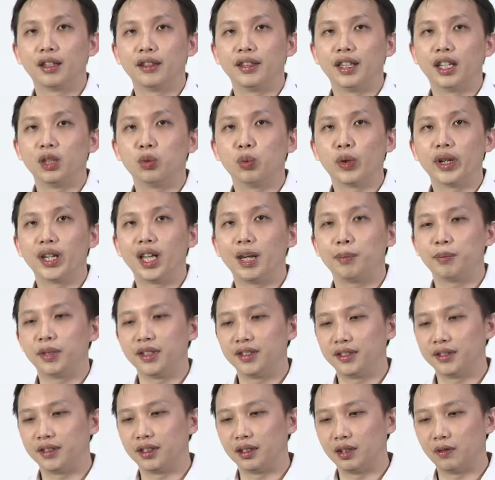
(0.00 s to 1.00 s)
then what
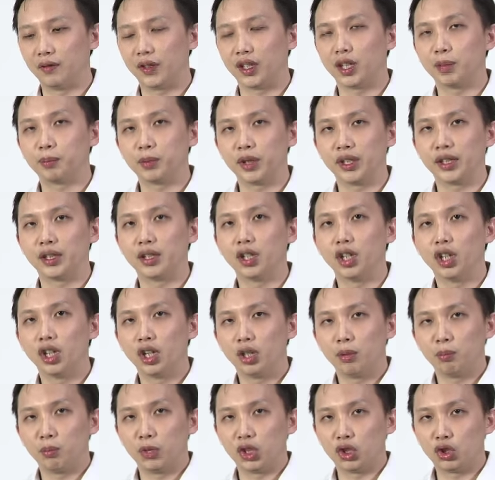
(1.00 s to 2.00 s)
happens is the developer
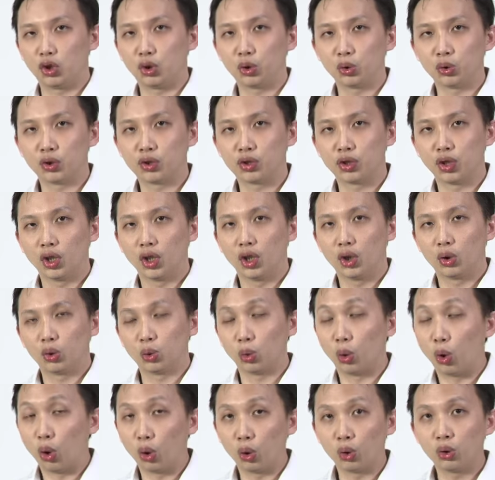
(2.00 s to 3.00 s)
may choose
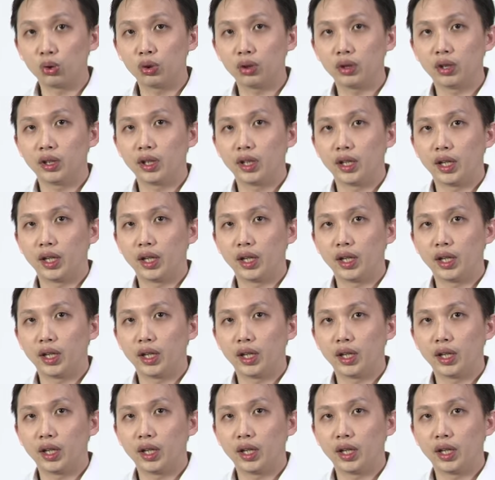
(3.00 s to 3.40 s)
to hold